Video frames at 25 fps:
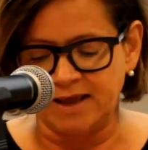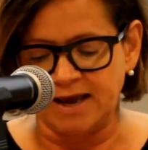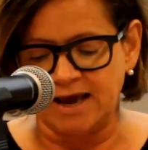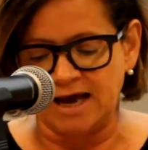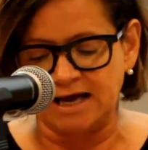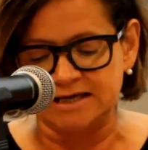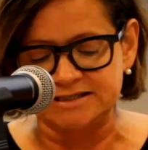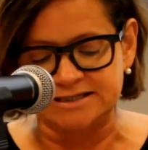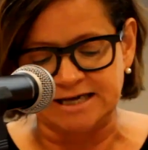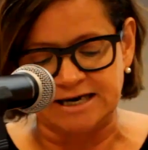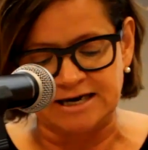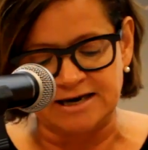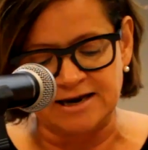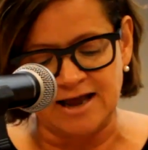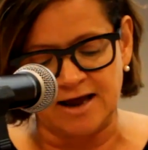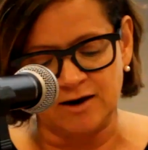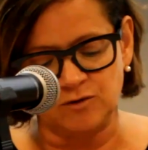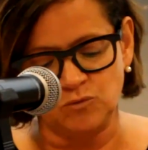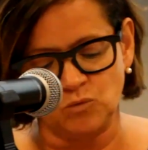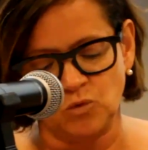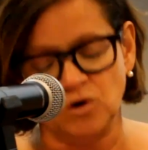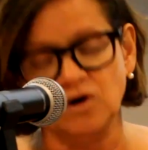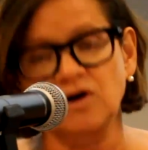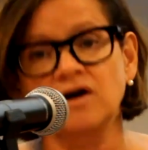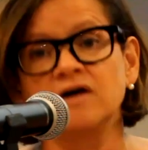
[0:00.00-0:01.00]
as a
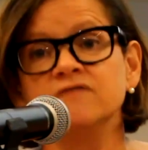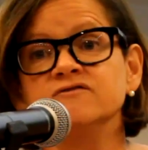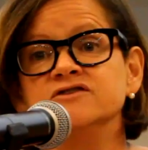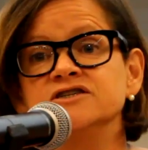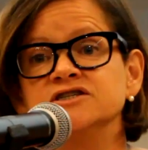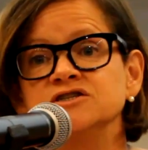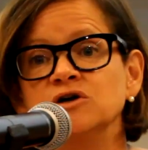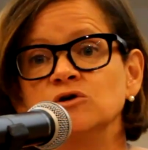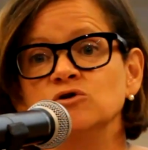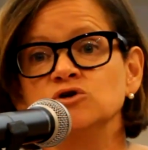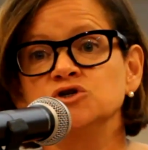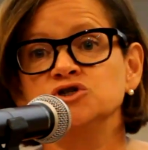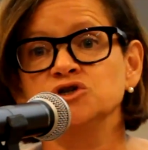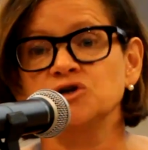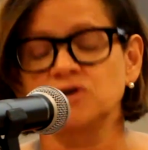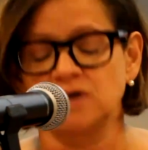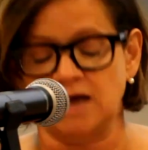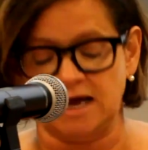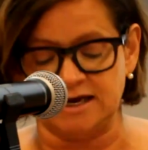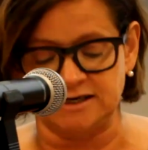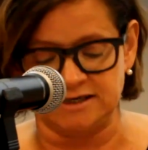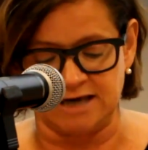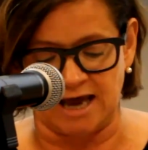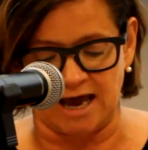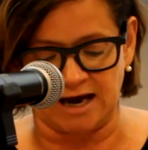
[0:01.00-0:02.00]
network of social
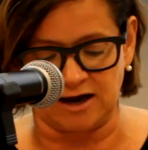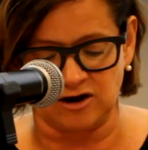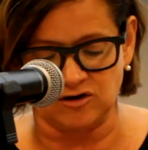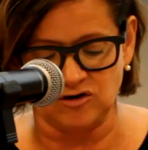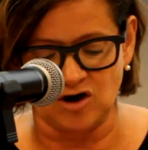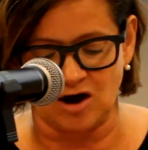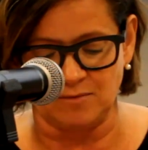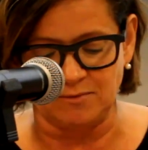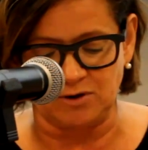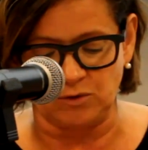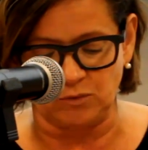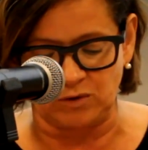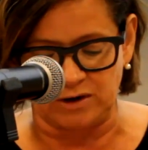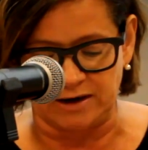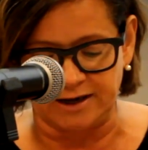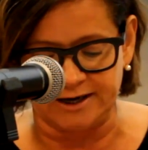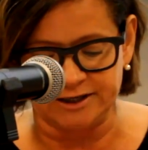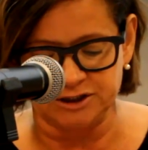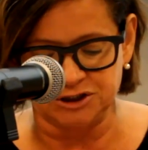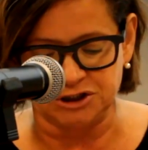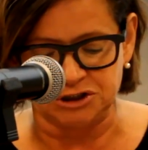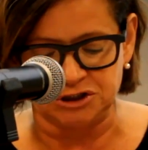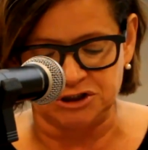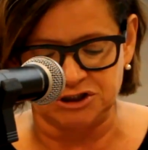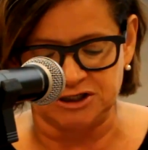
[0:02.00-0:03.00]
and economic
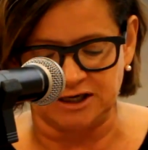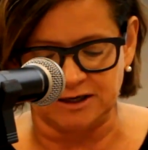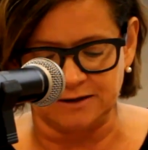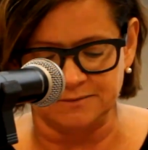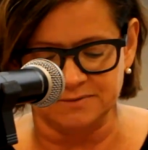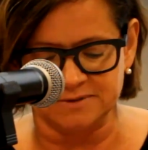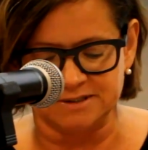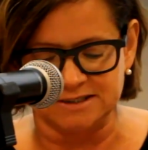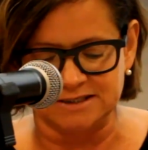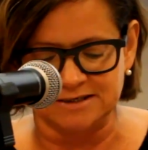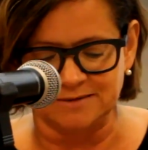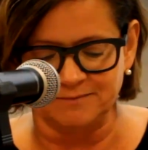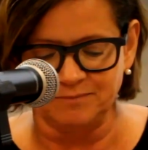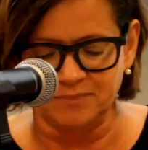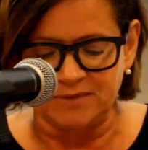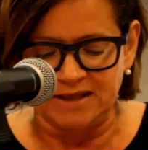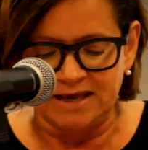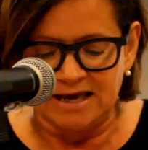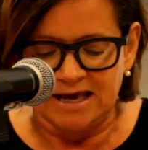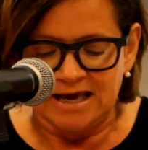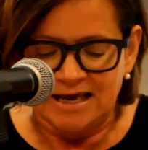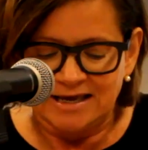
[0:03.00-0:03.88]
relationships.